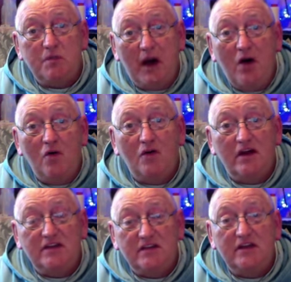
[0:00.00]
power
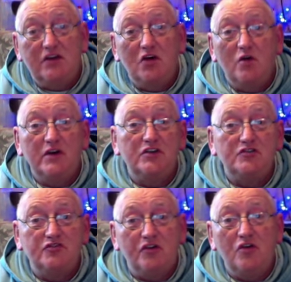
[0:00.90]
and ego and
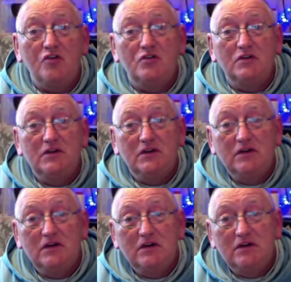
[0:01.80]
control
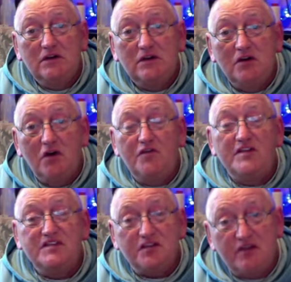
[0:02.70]
over
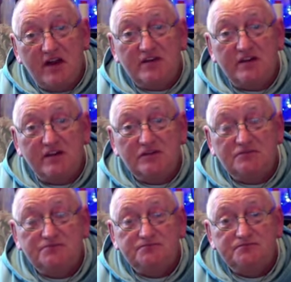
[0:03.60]
surrender.
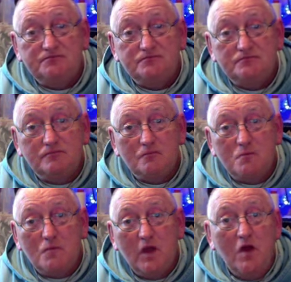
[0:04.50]

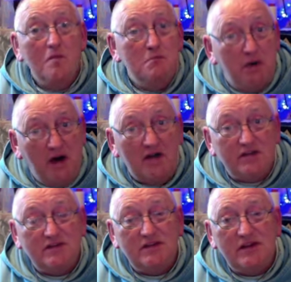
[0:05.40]
But
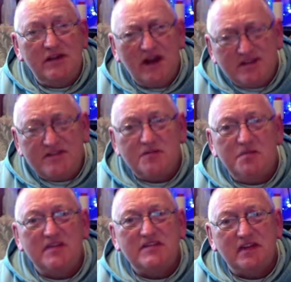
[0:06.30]
it has to
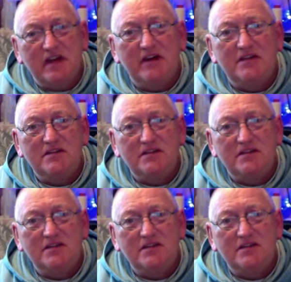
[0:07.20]
be said